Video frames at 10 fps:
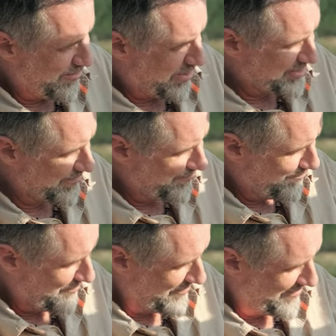Watch him.
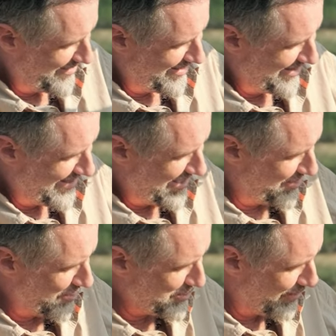
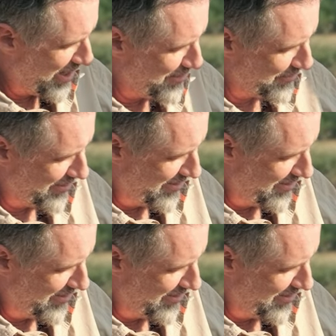He goes around.